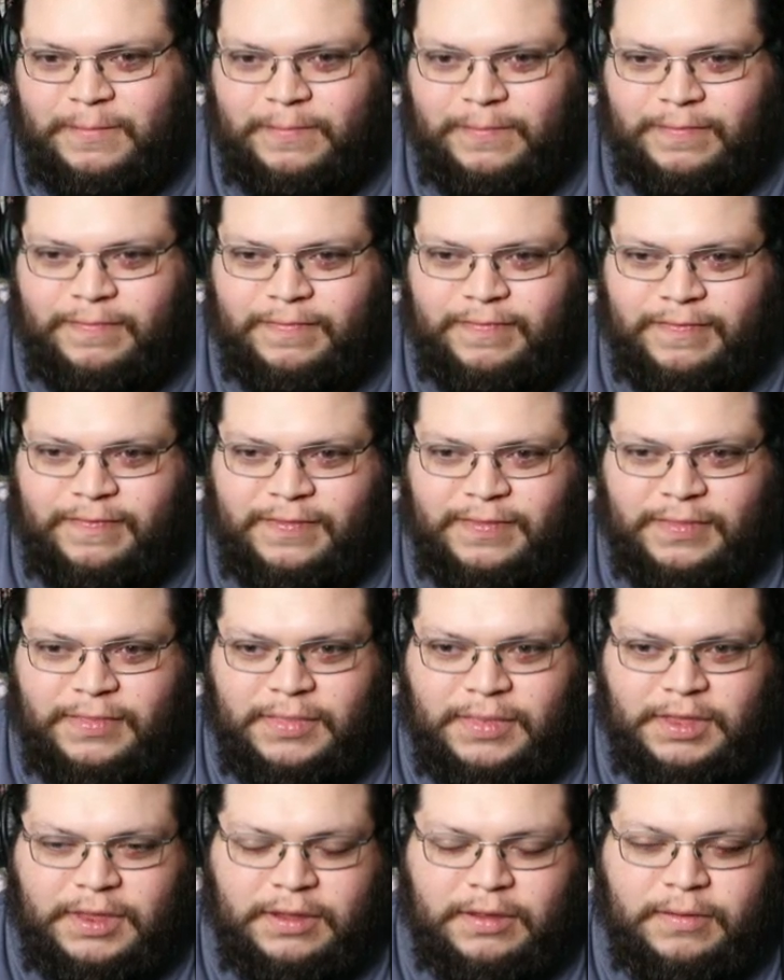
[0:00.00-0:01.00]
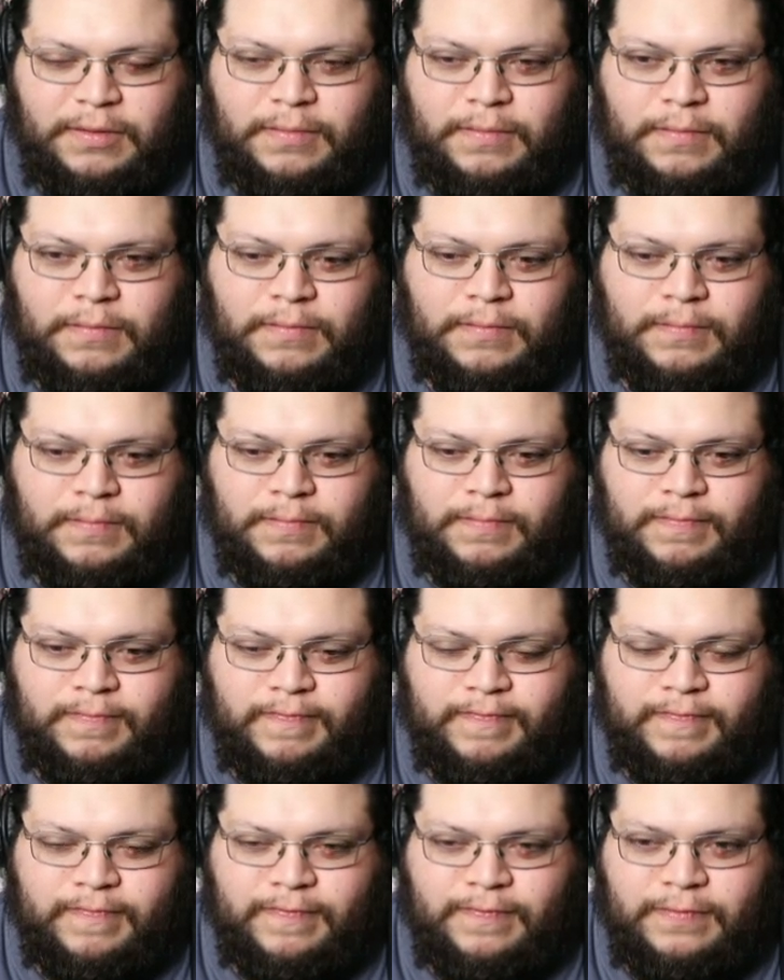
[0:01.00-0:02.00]

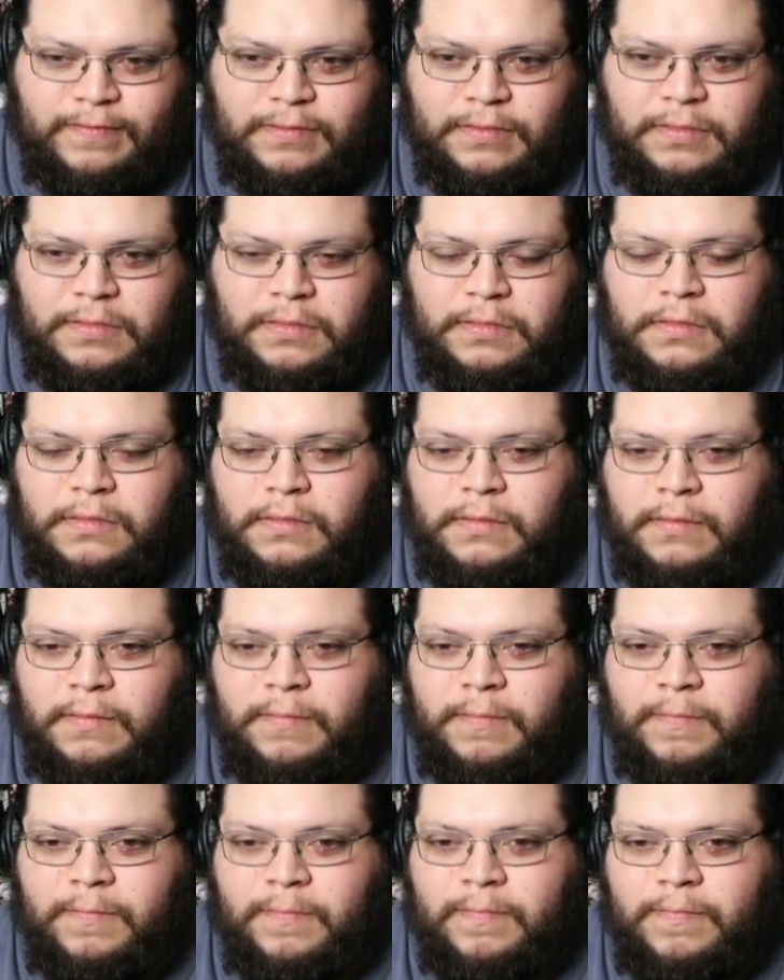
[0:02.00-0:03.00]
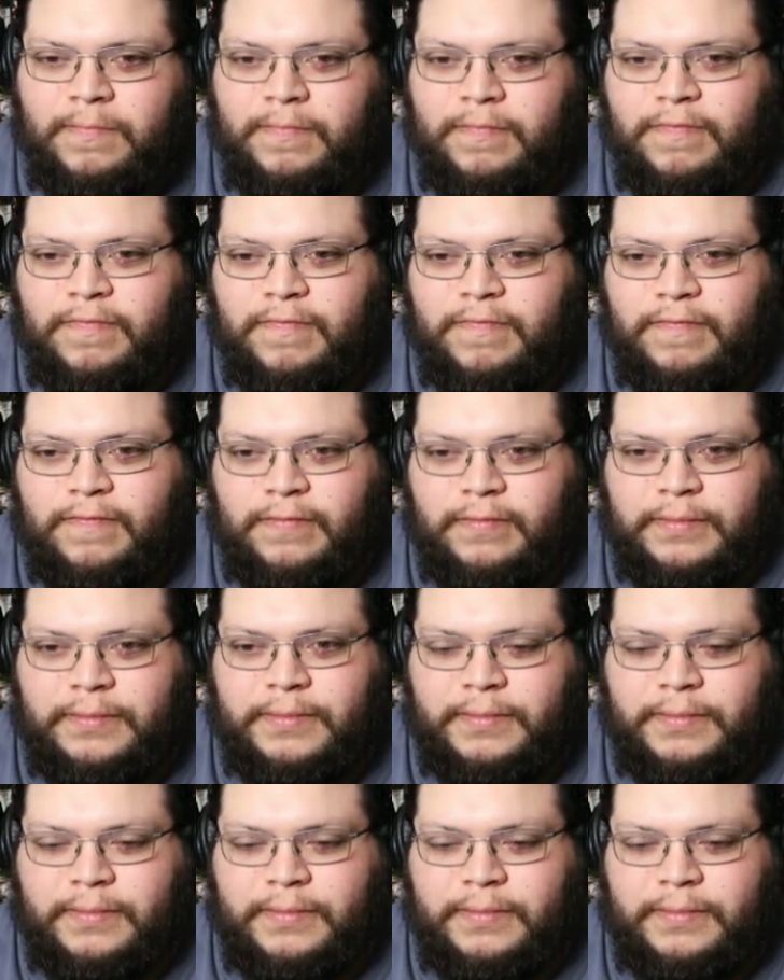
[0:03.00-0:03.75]
This person isn't speaking.